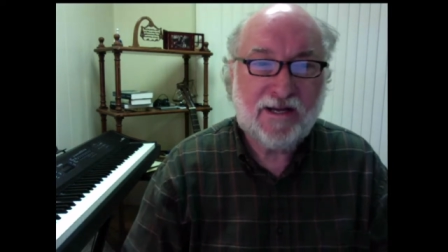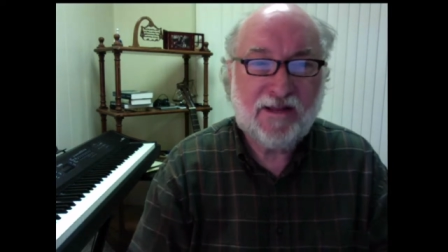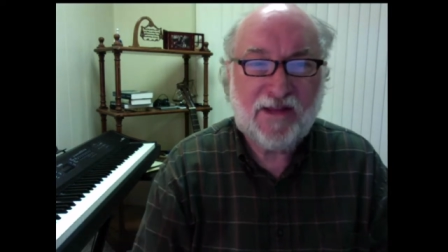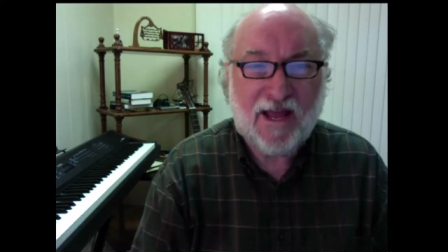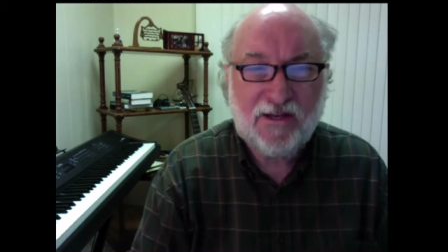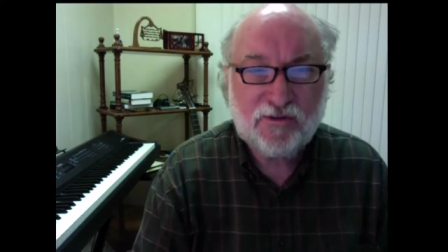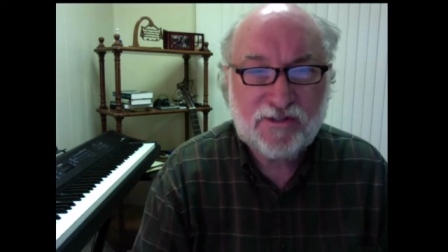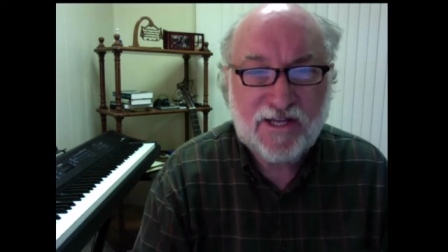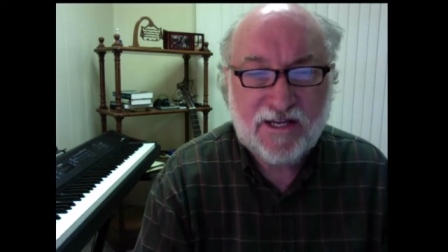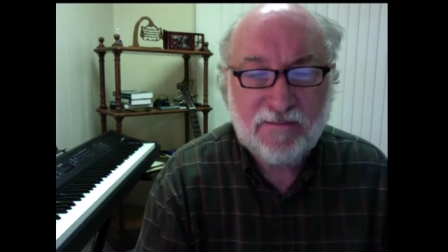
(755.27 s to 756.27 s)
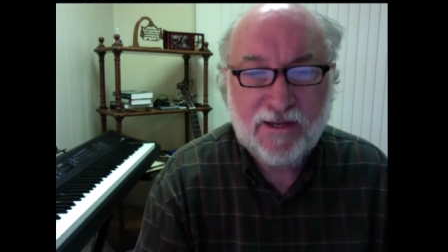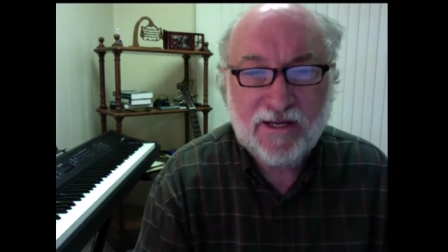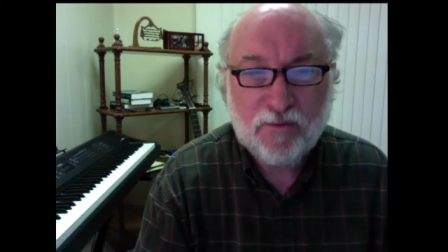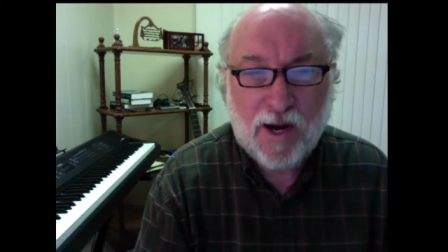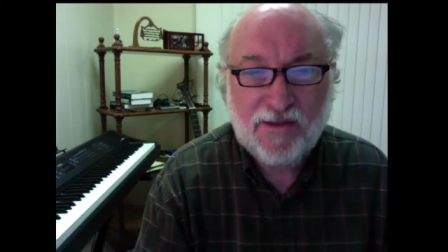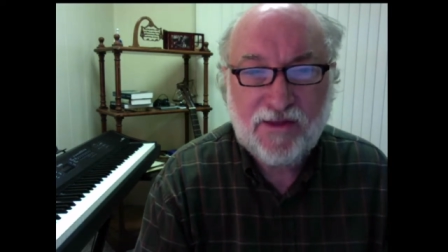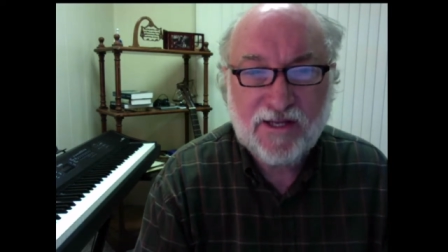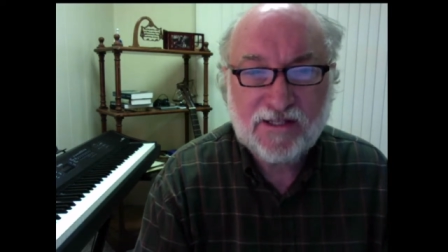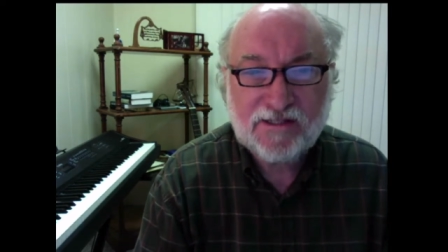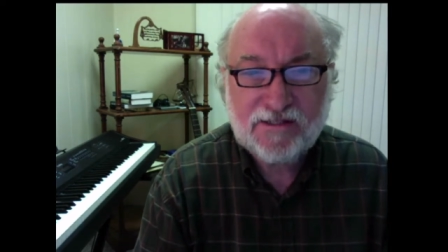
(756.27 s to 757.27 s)
And the angel said to me, Write
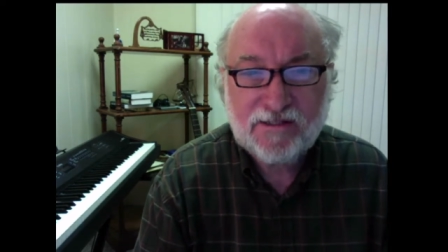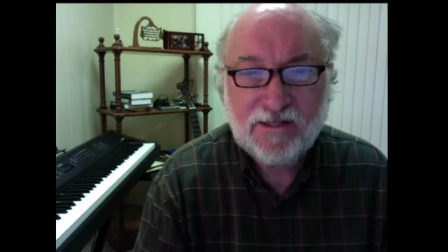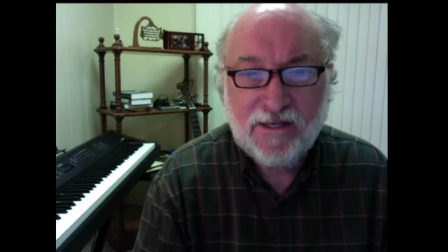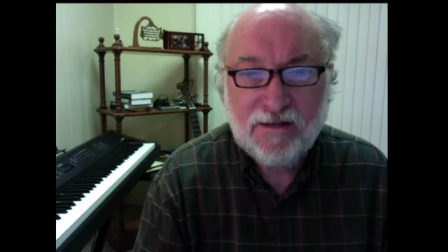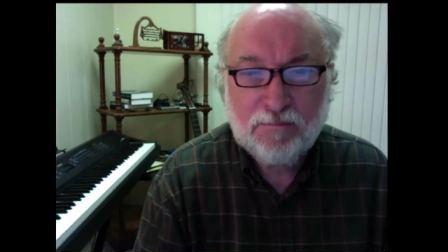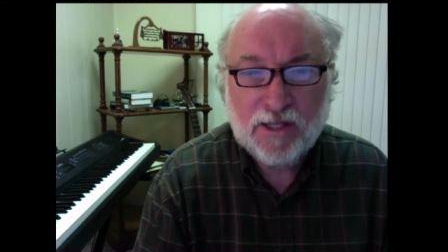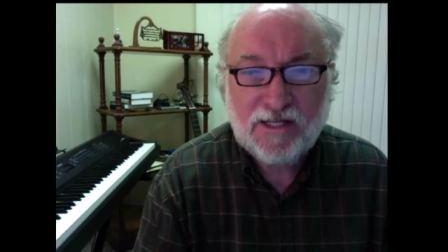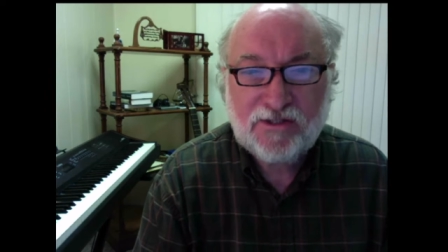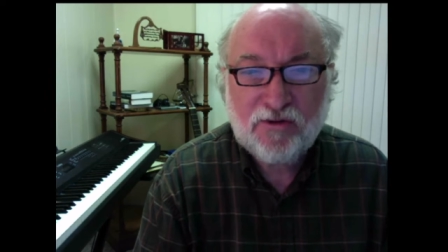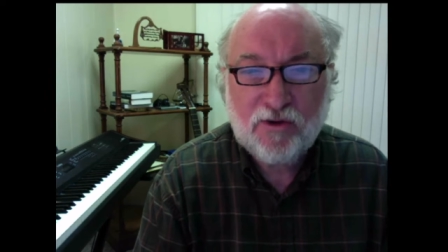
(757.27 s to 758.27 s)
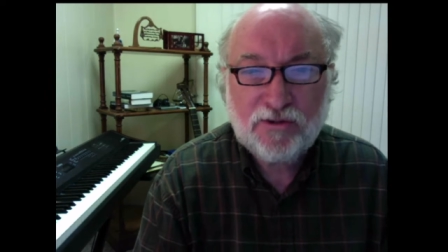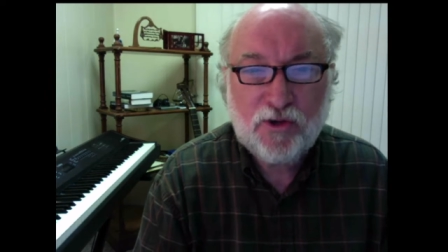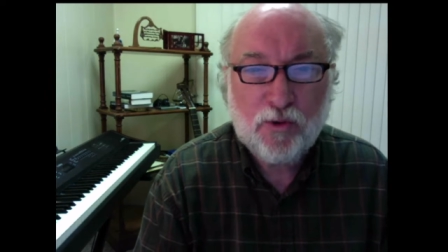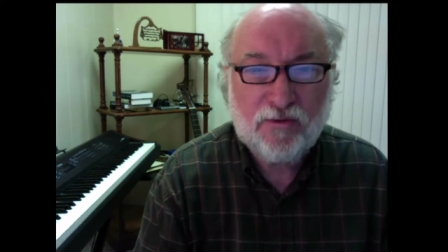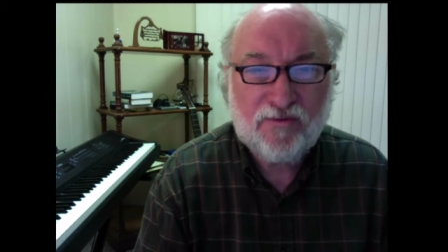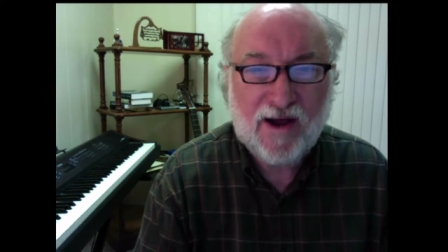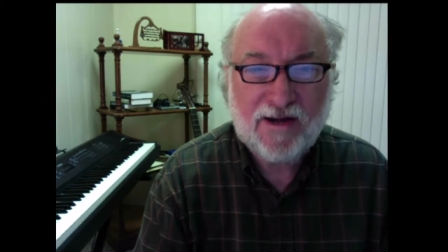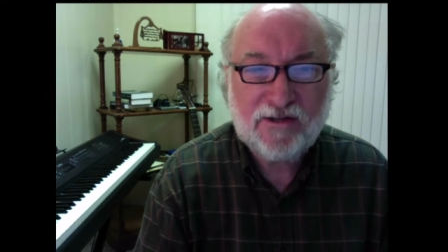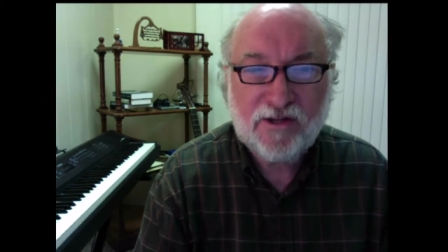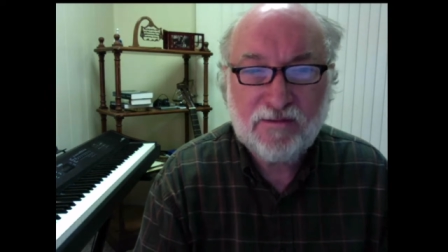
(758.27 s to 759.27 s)
this Blessed are those who are
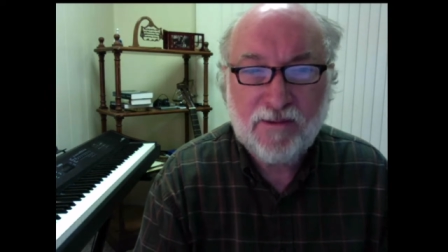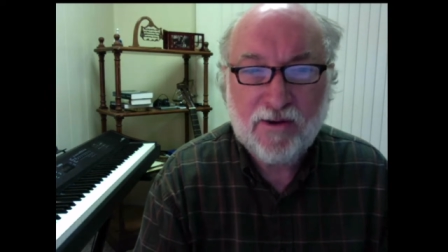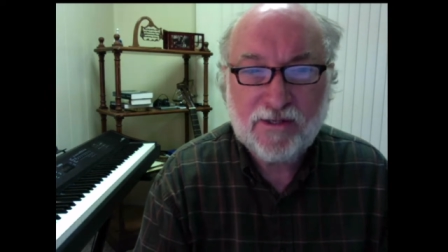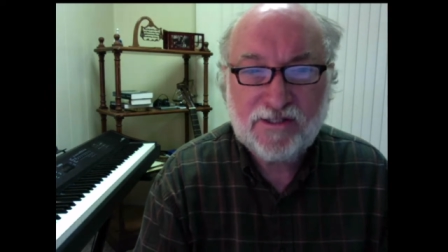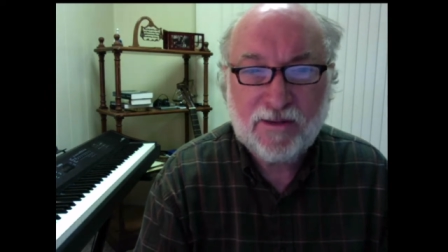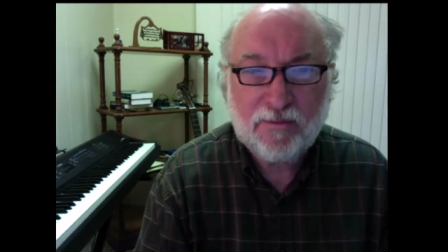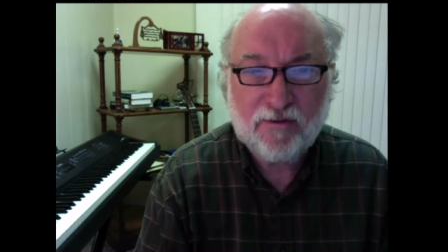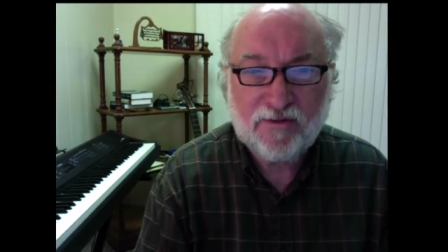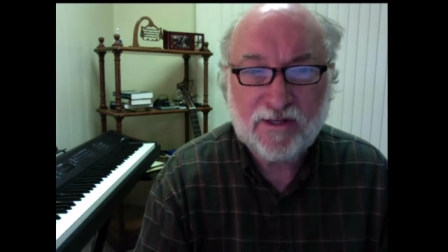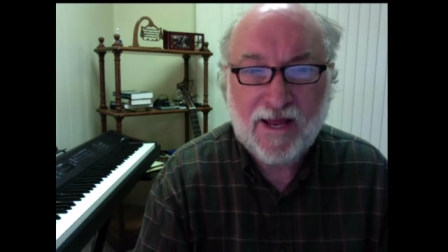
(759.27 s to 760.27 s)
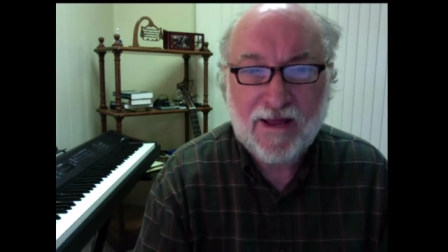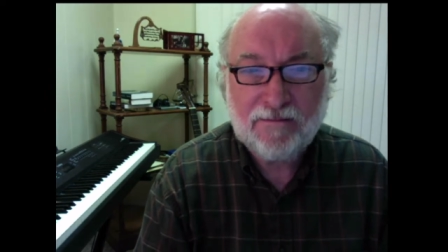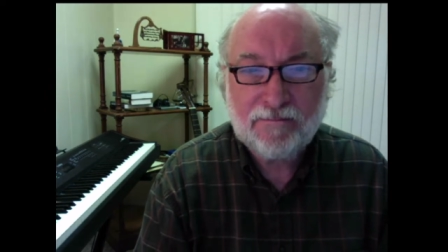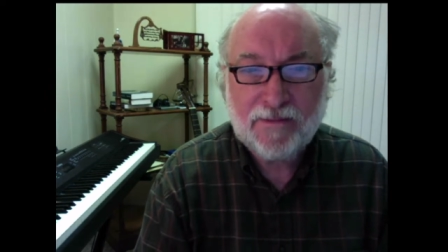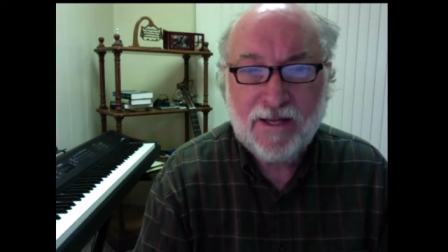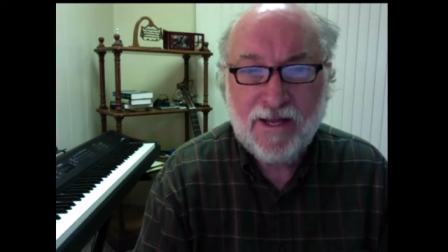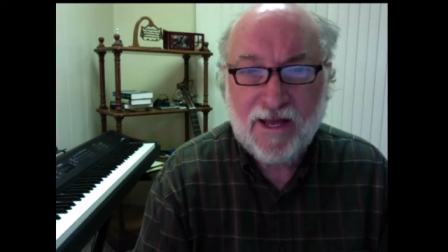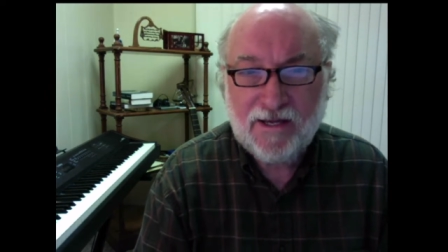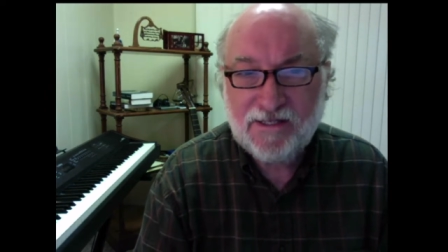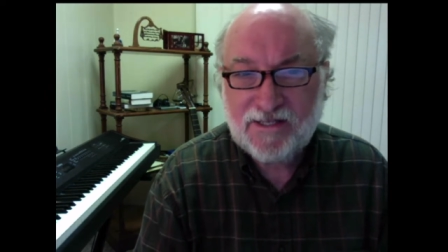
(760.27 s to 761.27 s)
invited to the marriage supper of the Lamb.
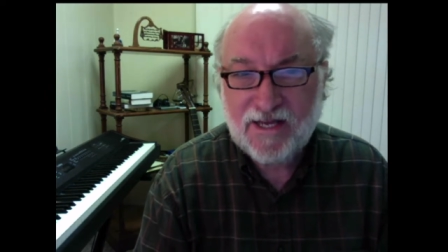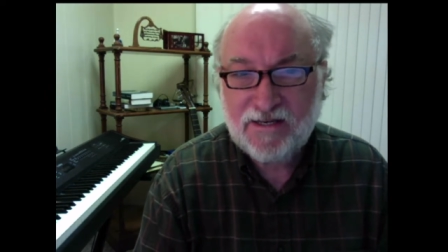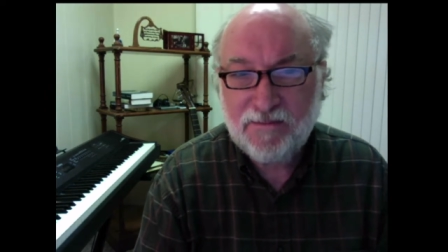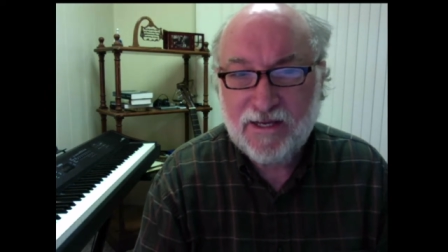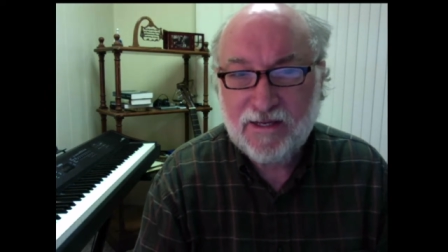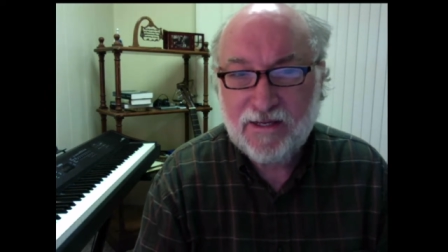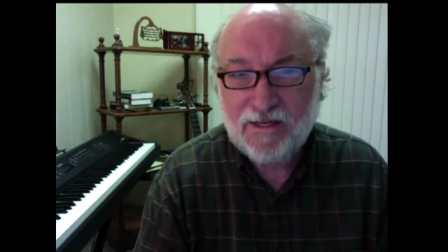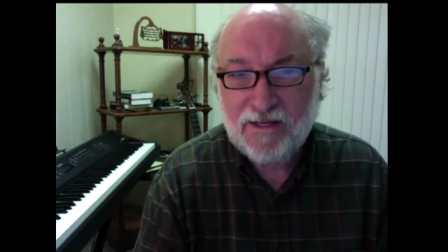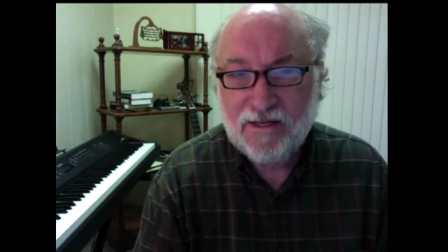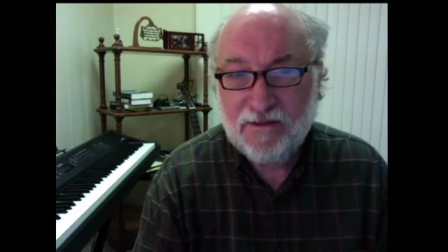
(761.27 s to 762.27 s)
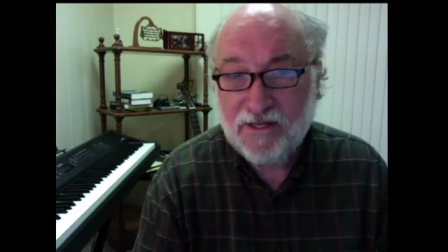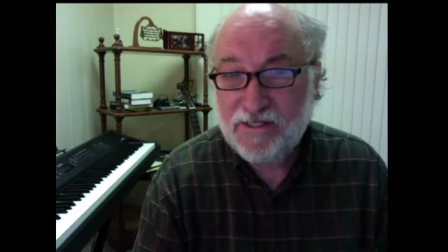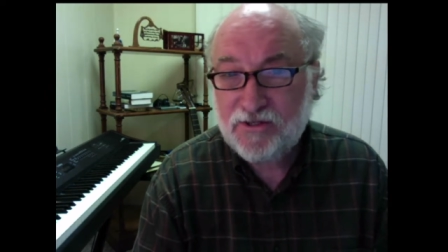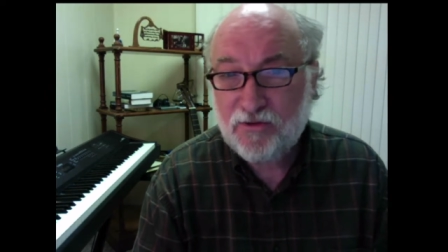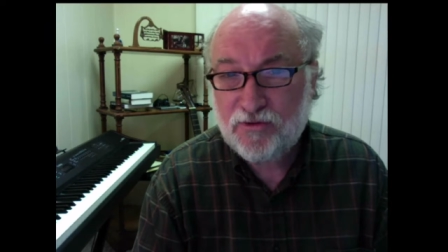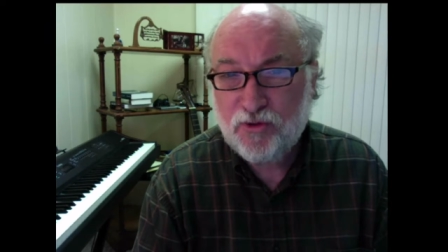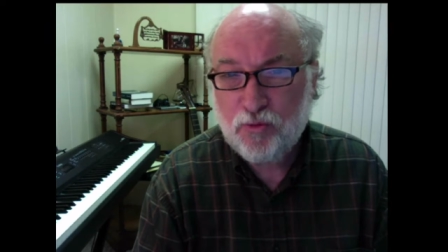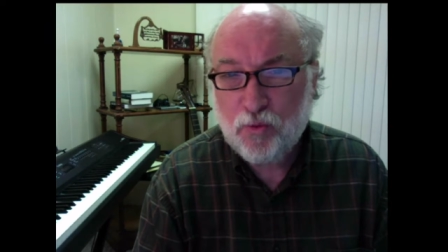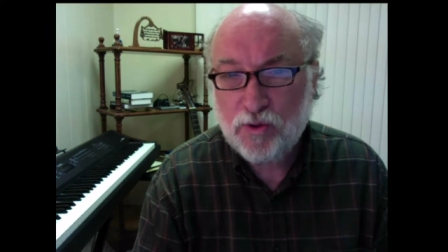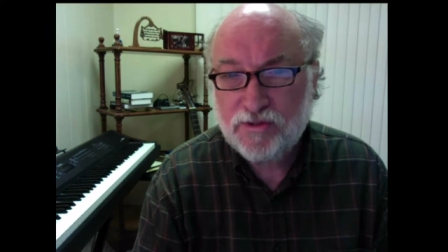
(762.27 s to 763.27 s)
And he said to me, These are the true
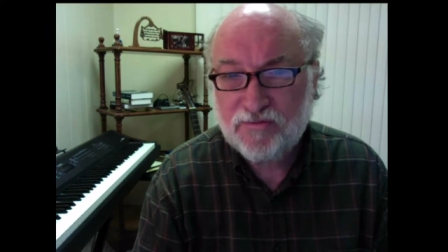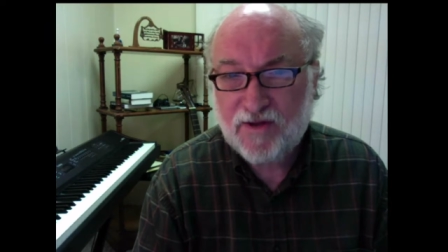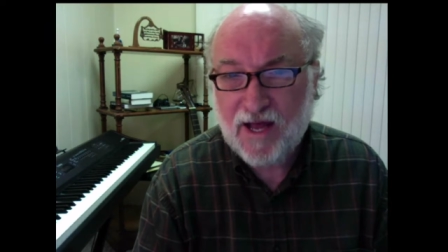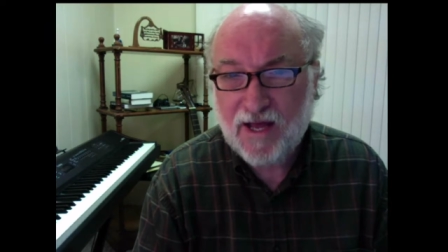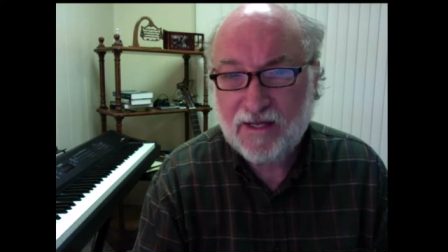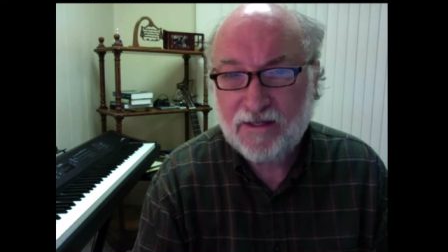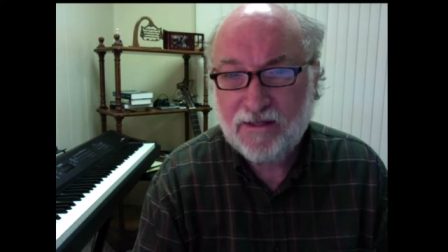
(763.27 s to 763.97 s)
words of God.